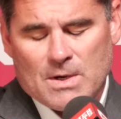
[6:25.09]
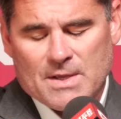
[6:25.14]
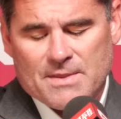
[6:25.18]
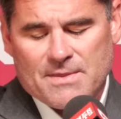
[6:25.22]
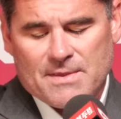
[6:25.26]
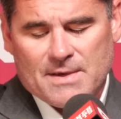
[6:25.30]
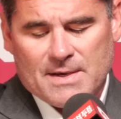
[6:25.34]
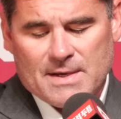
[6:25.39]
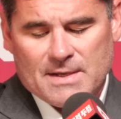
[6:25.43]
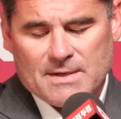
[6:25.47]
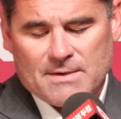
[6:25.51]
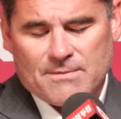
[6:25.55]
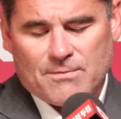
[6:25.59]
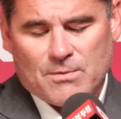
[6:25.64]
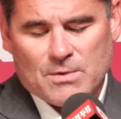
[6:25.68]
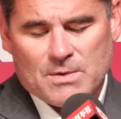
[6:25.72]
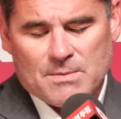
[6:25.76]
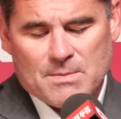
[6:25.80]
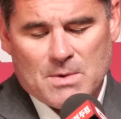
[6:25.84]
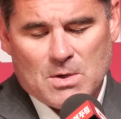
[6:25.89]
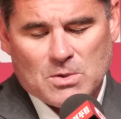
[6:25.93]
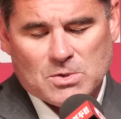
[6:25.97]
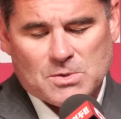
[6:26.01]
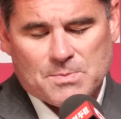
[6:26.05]
thought for the
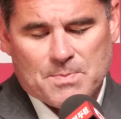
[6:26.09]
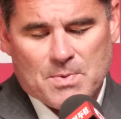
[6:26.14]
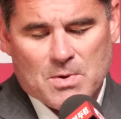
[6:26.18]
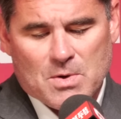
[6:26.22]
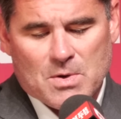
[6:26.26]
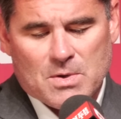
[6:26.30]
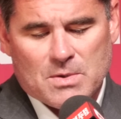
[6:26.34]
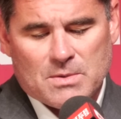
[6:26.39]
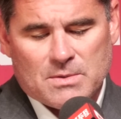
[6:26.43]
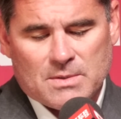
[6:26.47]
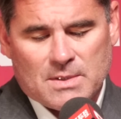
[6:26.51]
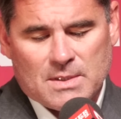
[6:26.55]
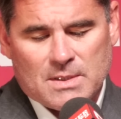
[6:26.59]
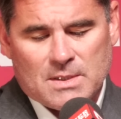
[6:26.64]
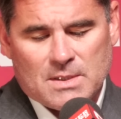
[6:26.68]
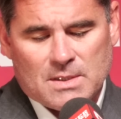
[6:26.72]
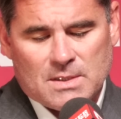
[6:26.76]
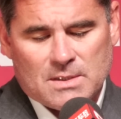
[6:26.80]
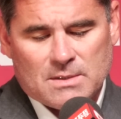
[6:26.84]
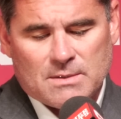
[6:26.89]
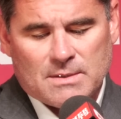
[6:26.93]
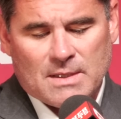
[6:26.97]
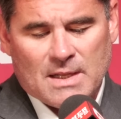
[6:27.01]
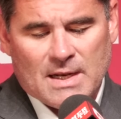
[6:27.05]
most part,
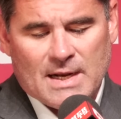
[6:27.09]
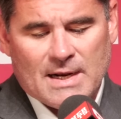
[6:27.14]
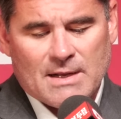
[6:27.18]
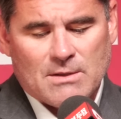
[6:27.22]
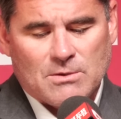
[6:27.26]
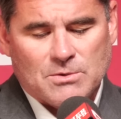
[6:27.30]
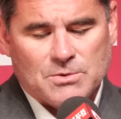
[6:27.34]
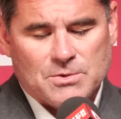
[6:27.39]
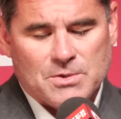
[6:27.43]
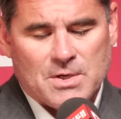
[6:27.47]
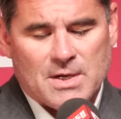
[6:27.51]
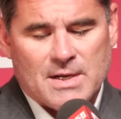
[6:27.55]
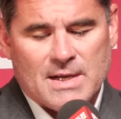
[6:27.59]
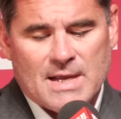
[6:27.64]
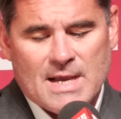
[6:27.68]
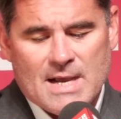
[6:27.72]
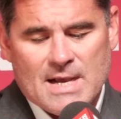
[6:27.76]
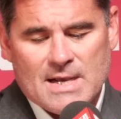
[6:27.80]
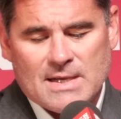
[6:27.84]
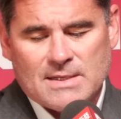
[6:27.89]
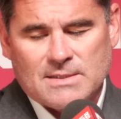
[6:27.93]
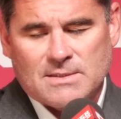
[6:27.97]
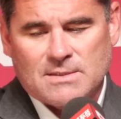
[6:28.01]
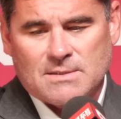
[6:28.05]
a lot of those young
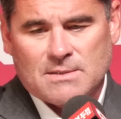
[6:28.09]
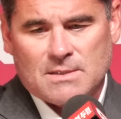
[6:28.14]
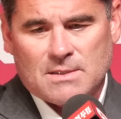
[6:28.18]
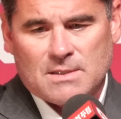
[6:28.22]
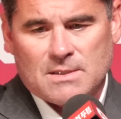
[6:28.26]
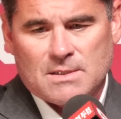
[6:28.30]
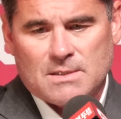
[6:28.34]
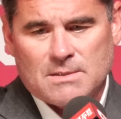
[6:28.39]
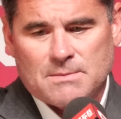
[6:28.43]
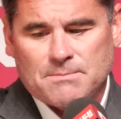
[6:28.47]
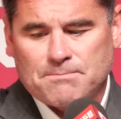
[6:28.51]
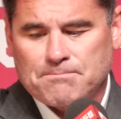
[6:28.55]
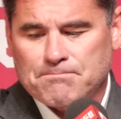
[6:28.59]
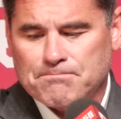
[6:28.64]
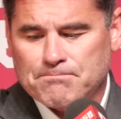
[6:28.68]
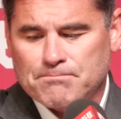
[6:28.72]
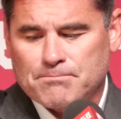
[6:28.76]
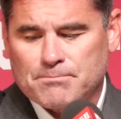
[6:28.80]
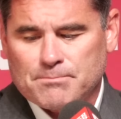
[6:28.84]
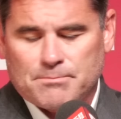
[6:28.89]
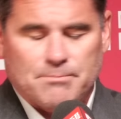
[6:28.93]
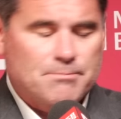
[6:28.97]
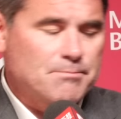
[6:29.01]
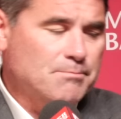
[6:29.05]
guys
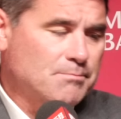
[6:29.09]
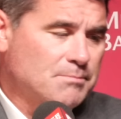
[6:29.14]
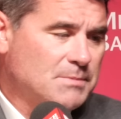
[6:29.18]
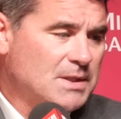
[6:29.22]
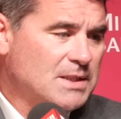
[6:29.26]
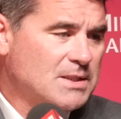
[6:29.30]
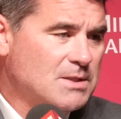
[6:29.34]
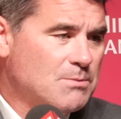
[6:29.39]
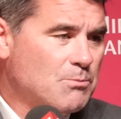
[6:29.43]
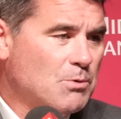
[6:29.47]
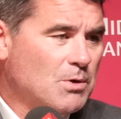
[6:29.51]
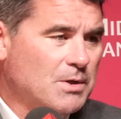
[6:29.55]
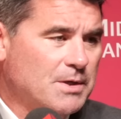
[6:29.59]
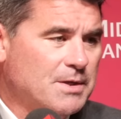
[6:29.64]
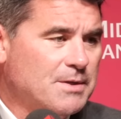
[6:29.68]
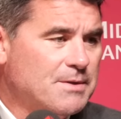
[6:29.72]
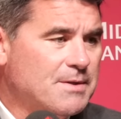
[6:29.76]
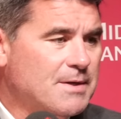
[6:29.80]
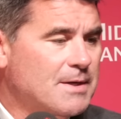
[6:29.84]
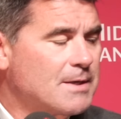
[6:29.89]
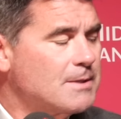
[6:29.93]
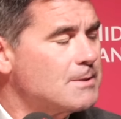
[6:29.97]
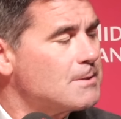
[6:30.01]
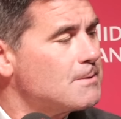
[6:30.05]
did some really good
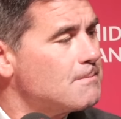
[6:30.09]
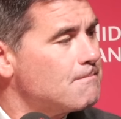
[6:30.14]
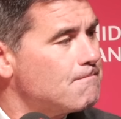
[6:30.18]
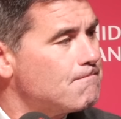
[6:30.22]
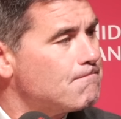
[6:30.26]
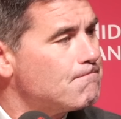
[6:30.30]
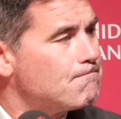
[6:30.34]
things.